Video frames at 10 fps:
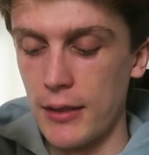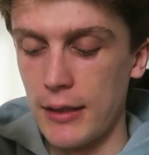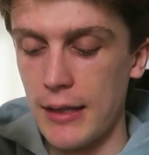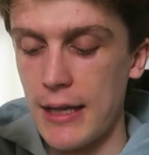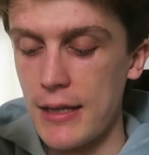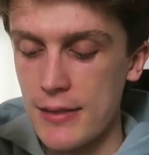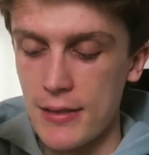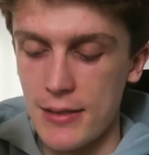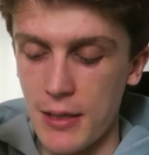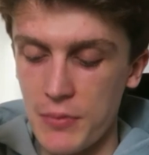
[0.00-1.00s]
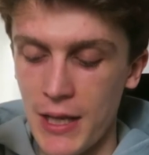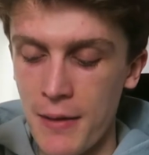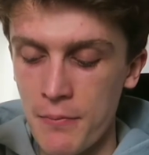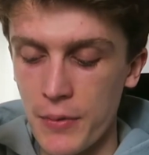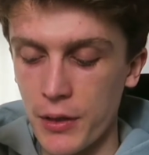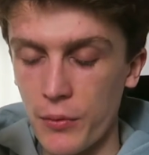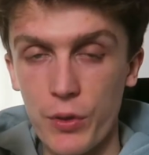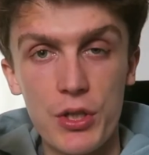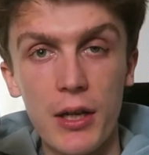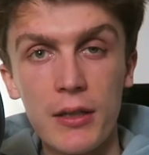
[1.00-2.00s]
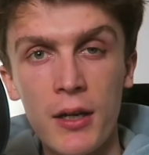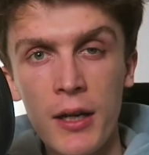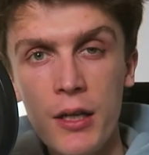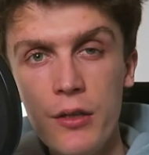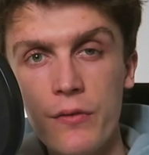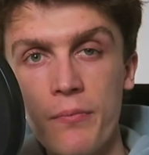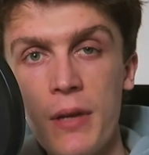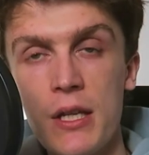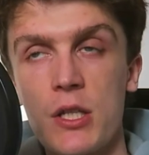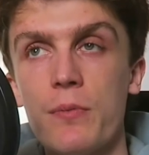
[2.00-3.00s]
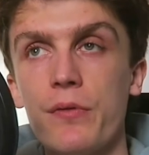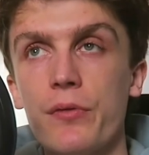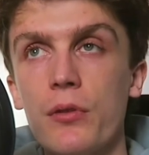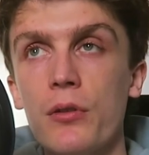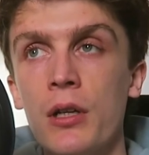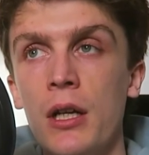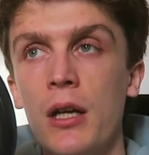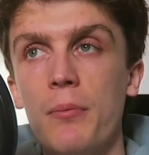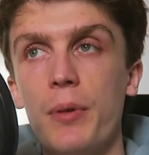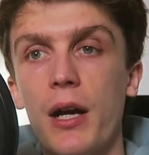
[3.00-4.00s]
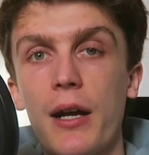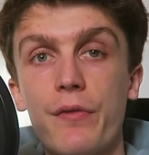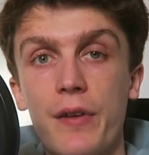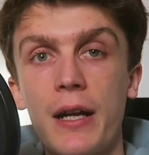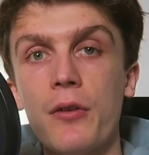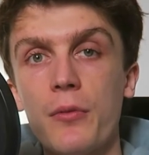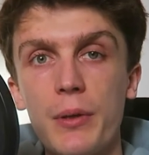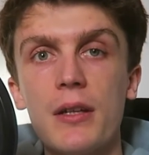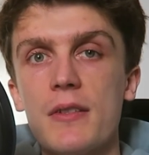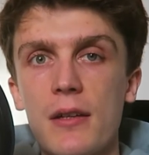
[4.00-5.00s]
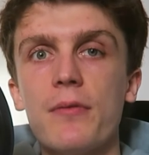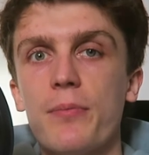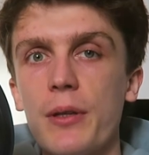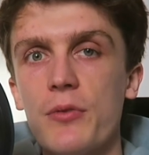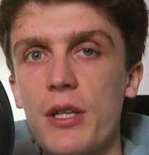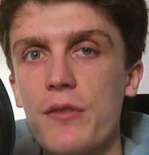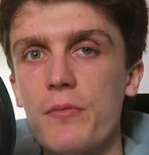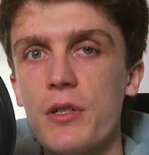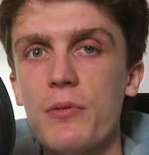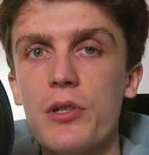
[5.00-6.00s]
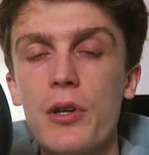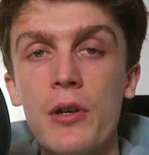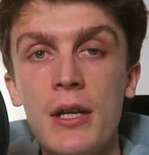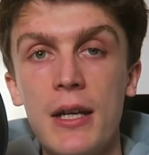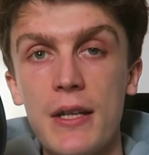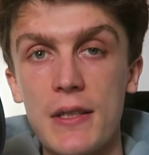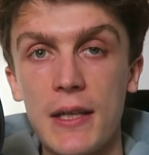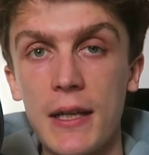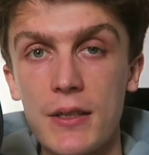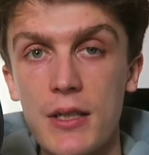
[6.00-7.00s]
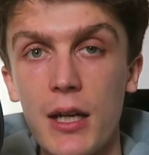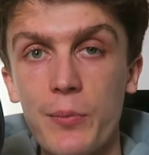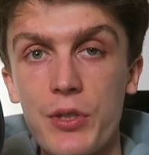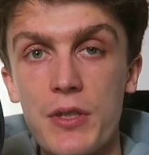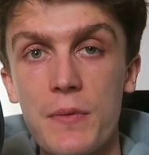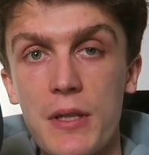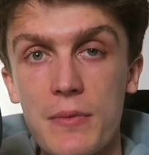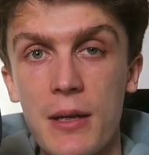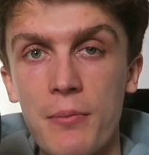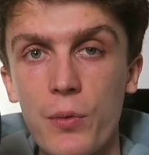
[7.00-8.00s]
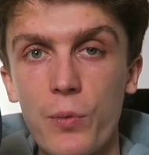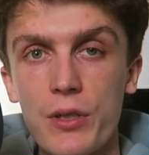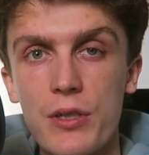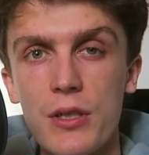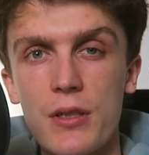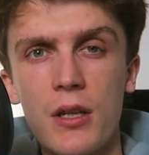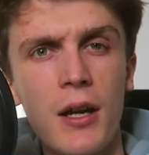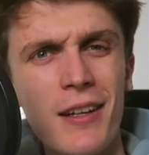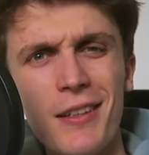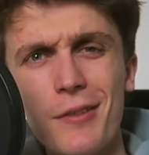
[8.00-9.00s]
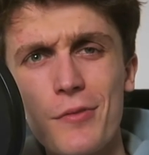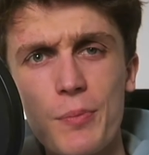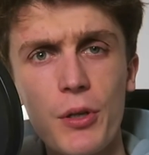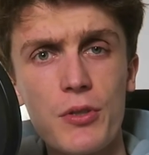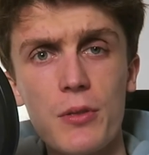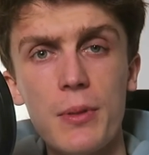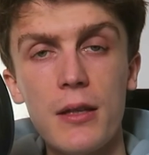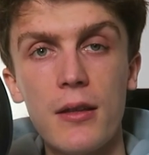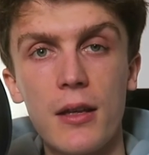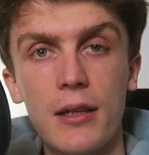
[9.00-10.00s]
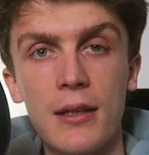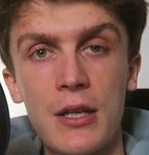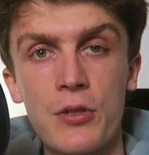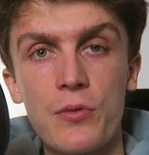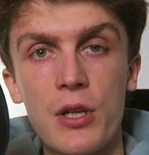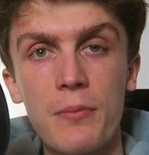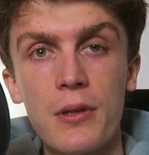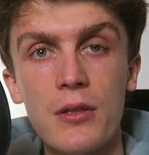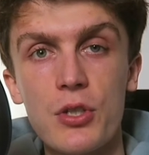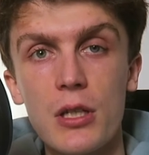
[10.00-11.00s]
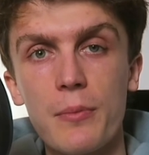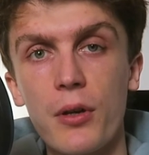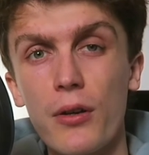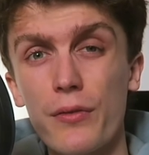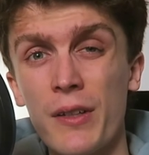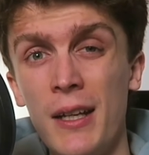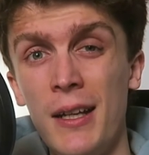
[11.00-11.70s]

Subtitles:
late September, which I kind of missed before, but I found because I've been rejected from GBDURO, is the King's Cup, which is in September, which is kind of supposed to be the like national championship of